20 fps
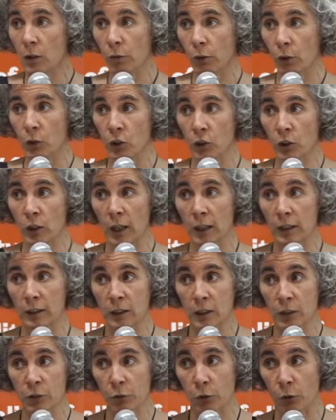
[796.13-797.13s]

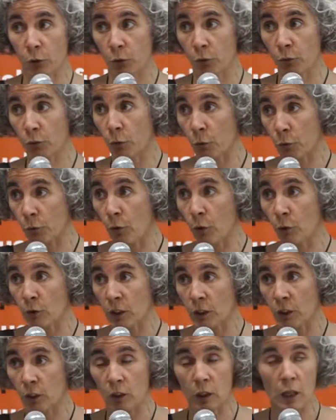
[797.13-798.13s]
functionalities for
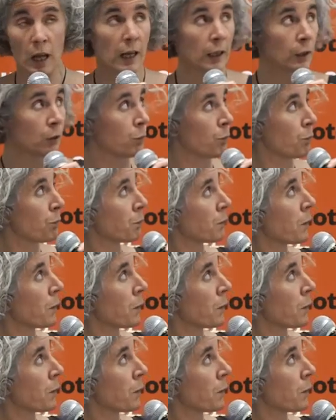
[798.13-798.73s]
voting online.